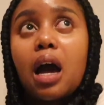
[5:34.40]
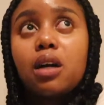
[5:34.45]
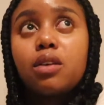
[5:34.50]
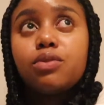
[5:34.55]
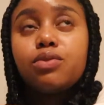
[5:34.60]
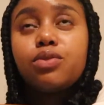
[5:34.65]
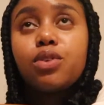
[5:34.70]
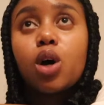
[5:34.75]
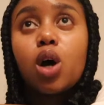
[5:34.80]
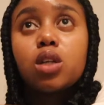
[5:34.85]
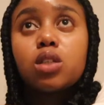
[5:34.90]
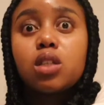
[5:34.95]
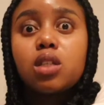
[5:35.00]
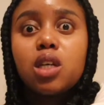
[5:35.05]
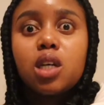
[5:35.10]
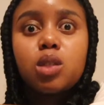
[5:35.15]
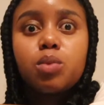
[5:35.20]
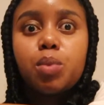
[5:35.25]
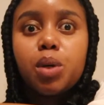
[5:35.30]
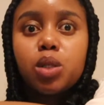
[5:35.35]
forgot to
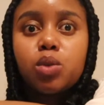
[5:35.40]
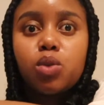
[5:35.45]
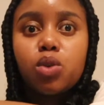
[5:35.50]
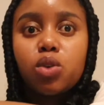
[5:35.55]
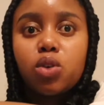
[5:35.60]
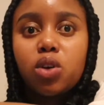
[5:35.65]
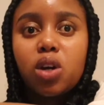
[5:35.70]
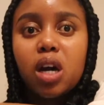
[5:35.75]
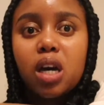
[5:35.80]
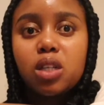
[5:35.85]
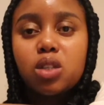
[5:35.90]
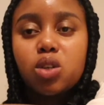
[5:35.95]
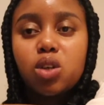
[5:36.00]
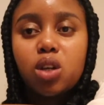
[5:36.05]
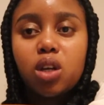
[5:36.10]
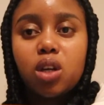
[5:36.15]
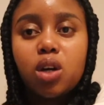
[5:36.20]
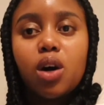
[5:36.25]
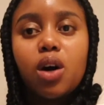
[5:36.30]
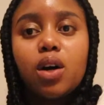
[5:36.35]
touch base with you guys
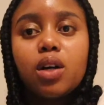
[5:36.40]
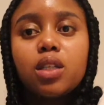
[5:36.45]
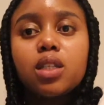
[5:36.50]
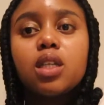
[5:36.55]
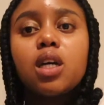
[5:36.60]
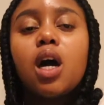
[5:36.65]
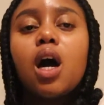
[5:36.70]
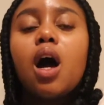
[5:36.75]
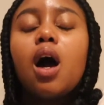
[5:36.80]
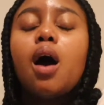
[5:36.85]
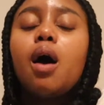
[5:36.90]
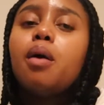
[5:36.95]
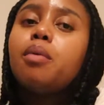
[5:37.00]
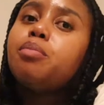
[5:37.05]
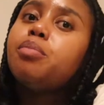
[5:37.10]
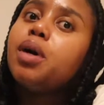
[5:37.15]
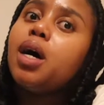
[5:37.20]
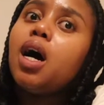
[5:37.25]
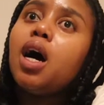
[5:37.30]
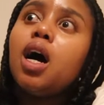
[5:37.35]
earlier on,
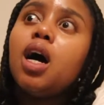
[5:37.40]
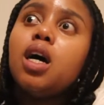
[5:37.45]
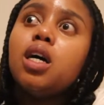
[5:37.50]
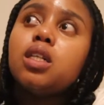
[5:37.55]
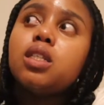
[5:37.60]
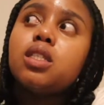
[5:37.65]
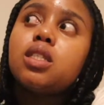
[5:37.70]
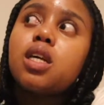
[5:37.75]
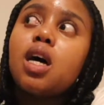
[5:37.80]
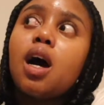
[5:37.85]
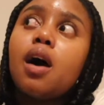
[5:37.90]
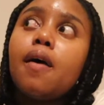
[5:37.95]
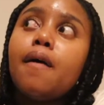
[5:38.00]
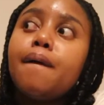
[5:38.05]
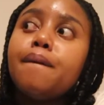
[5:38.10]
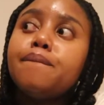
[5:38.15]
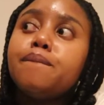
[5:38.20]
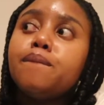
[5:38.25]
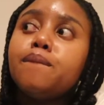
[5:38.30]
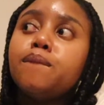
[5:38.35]
but
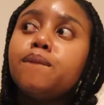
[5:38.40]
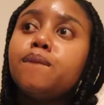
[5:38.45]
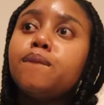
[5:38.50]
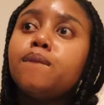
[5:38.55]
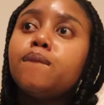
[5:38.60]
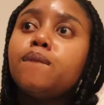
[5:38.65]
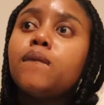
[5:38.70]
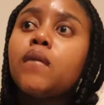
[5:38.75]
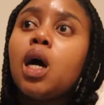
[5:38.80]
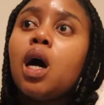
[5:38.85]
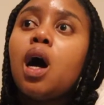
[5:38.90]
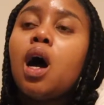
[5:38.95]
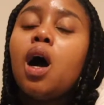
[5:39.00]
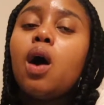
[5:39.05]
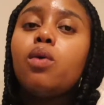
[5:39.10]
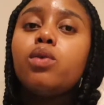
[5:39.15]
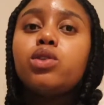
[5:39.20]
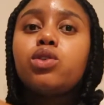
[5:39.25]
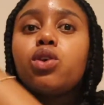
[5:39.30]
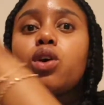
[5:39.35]
I'm
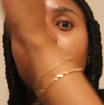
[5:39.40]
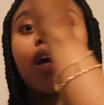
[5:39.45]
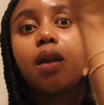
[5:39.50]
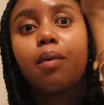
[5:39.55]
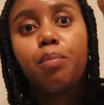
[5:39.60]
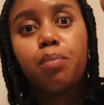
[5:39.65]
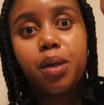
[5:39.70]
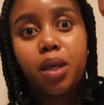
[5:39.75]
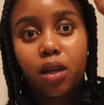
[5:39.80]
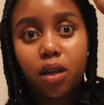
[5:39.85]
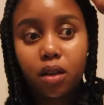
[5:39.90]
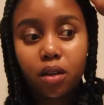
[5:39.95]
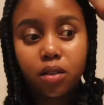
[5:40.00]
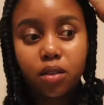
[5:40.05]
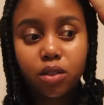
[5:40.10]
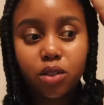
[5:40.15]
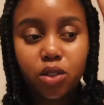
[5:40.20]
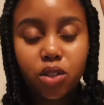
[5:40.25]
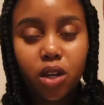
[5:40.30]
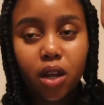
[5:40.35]
going to get a
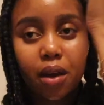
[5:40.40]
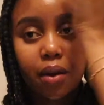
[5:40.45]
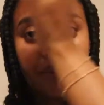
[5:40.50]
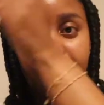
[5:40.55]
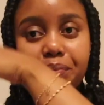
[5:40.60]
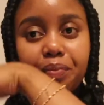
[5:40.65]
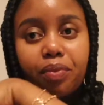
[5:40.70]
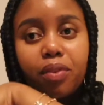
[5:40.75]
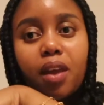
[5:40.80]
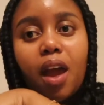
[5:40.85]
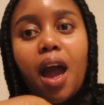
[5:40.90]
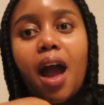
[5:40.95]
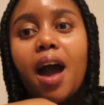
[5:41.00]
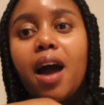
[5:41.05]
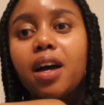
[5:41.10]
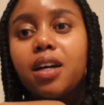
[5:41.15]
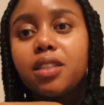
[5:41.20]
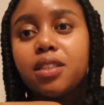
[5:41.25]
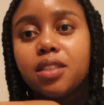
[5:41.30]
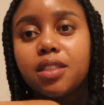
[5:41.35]
peel today,
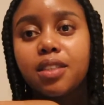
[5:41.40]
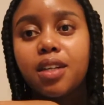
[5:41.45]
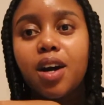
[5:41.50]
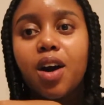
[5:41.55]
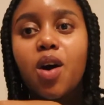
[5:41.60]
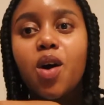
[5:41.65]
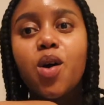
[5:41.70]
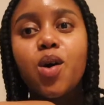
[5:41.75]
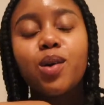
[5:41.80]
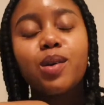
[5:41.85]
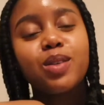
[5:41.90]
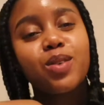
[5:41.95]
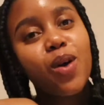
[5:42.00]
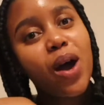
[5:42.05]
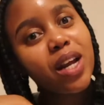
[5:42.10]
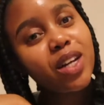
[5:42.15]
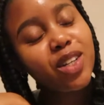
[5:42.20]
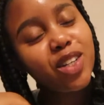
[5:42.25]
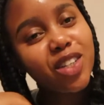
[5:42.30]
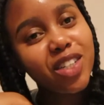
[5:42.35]
and it was
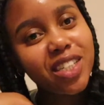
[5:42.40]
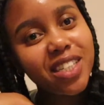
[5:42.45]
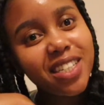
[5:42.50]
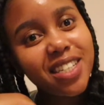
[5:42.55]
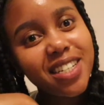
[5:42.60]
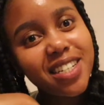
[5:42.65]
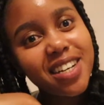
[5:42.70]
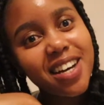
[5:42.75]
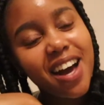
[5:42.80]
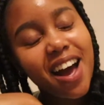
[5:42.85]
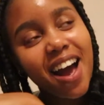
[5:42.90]
quite good.